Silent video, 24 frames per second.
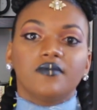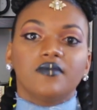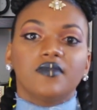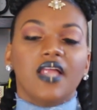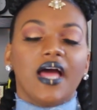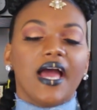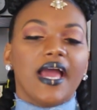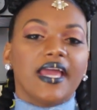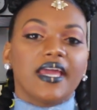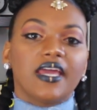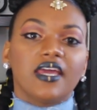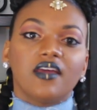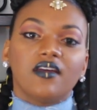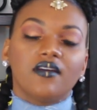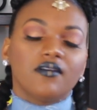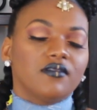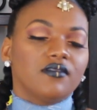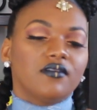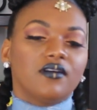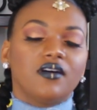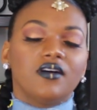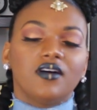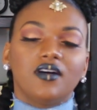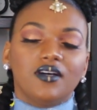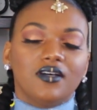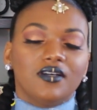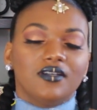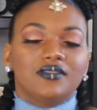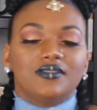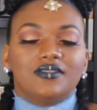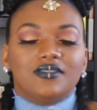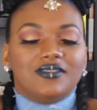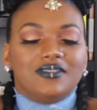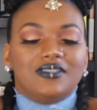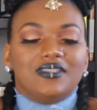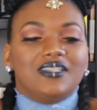Like, ugh,
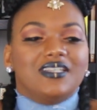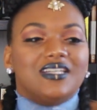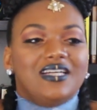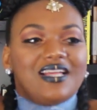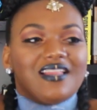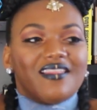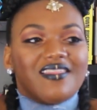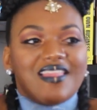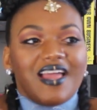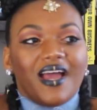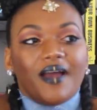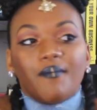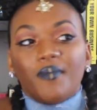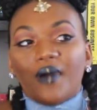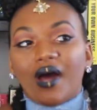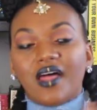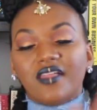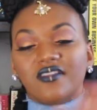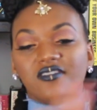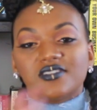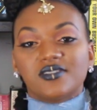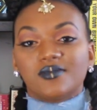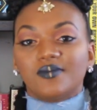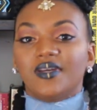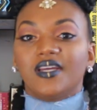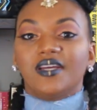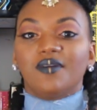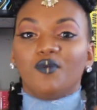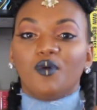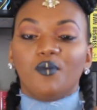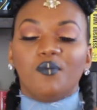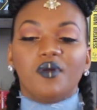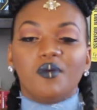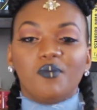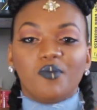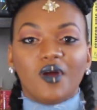that bothers me
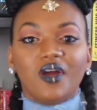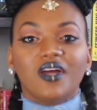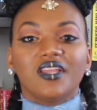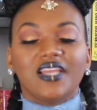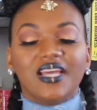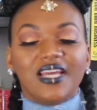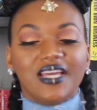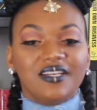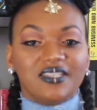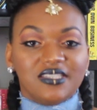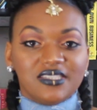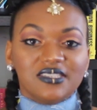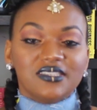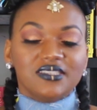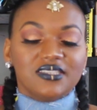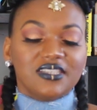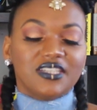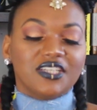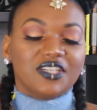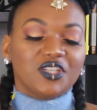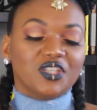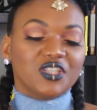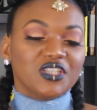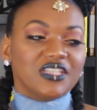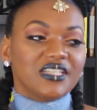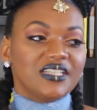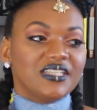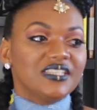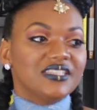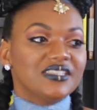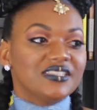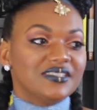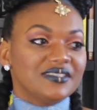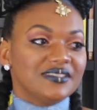when people are late, literally.